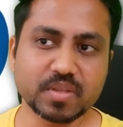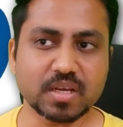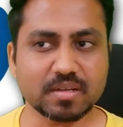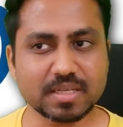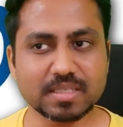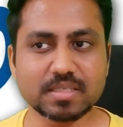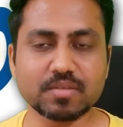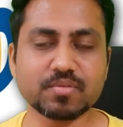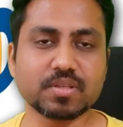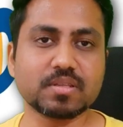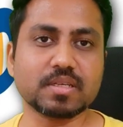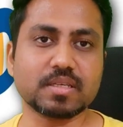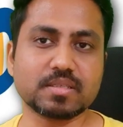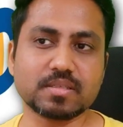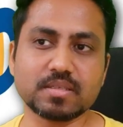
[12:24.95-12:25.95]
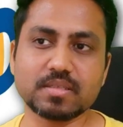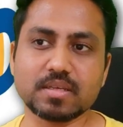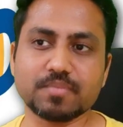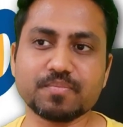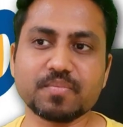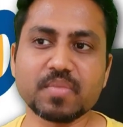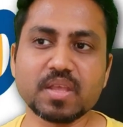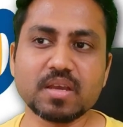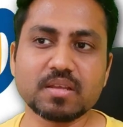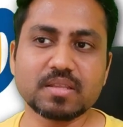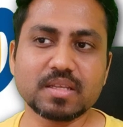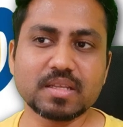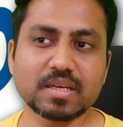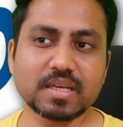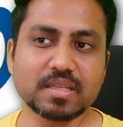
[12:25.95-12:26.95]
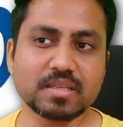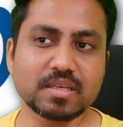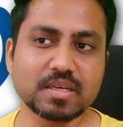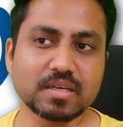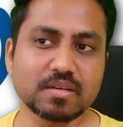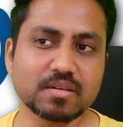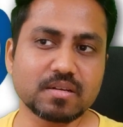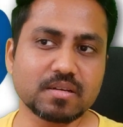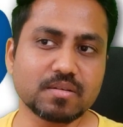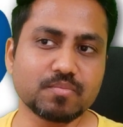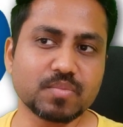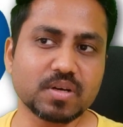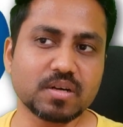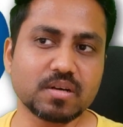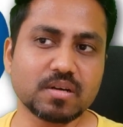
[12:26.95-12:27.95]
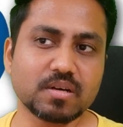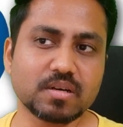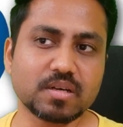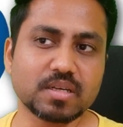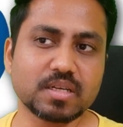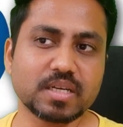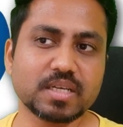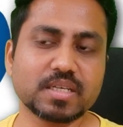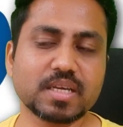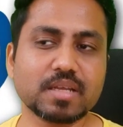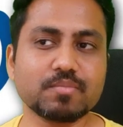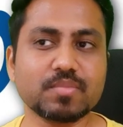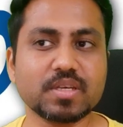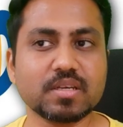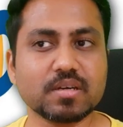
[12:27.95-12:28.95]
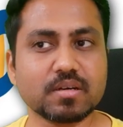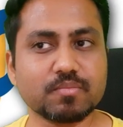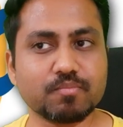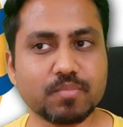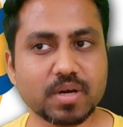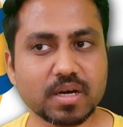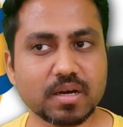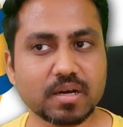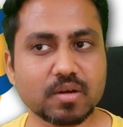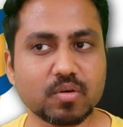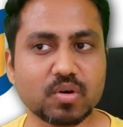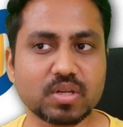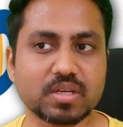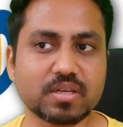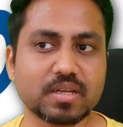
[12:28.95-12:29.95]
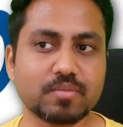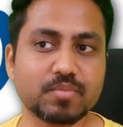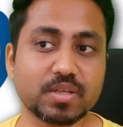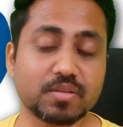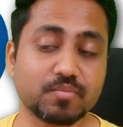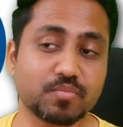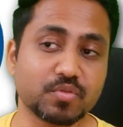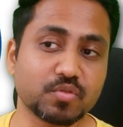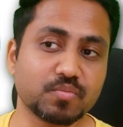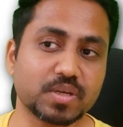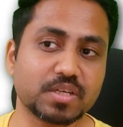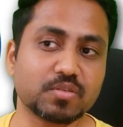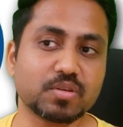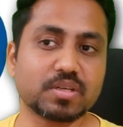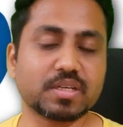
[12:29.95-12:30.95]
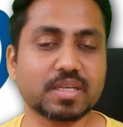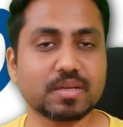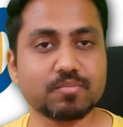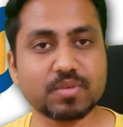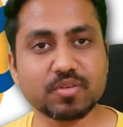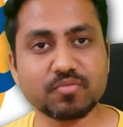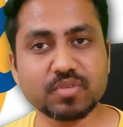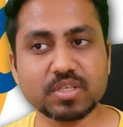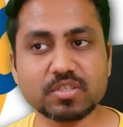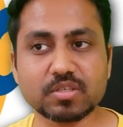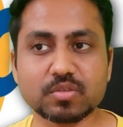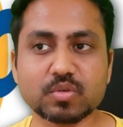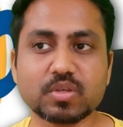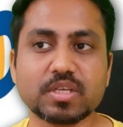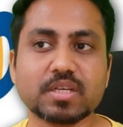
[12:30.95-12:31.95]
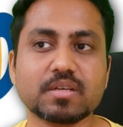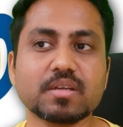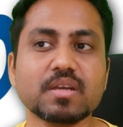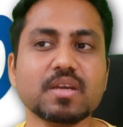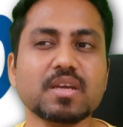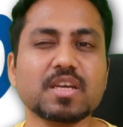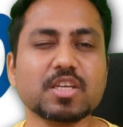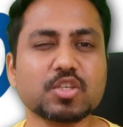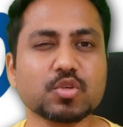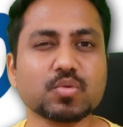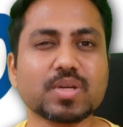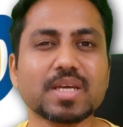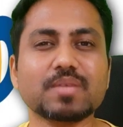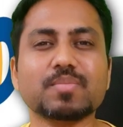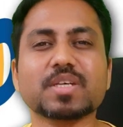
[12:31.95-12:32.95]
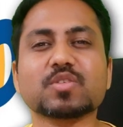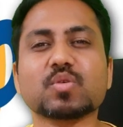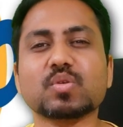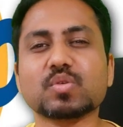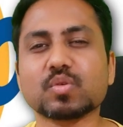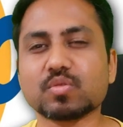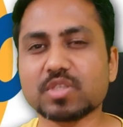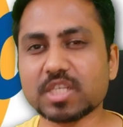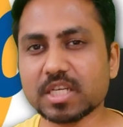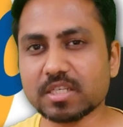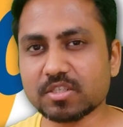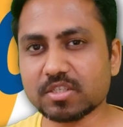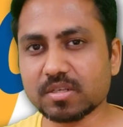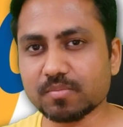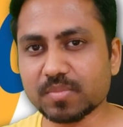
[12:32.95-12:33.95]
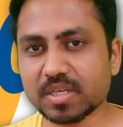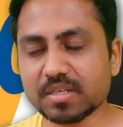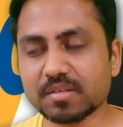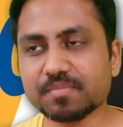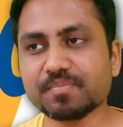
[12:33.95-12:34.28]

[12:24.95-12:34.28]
Rest everything is the same. Then again here it can be a bug, or it can be an improvement, or it can be a feature. So here issue type has also changed a bit.